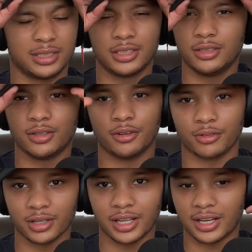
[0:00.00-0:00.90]

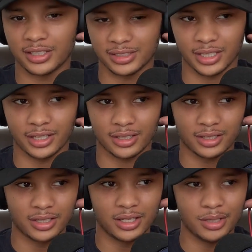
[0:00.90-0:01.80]
realize that
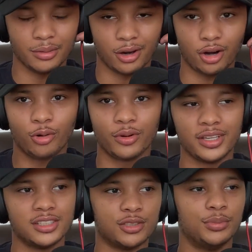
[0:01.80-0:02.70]

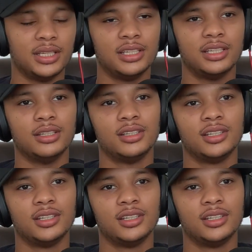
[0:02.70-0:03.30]
always be